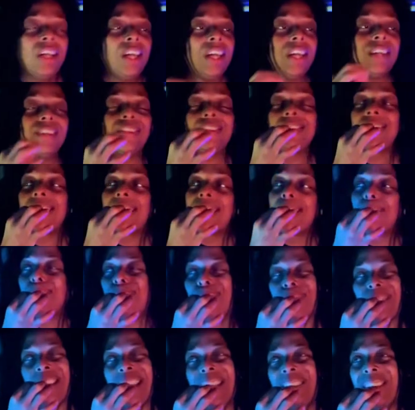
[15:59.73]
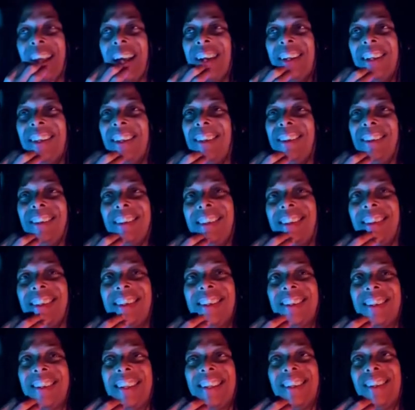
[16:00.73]
It's like, I know, it's
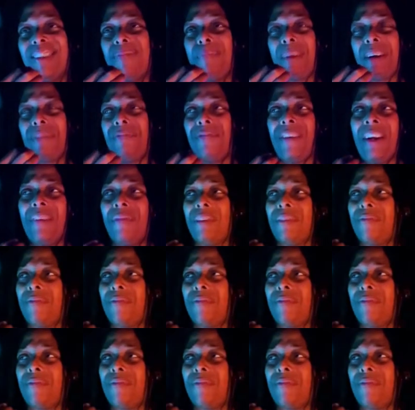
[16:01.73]
just, this is my favorite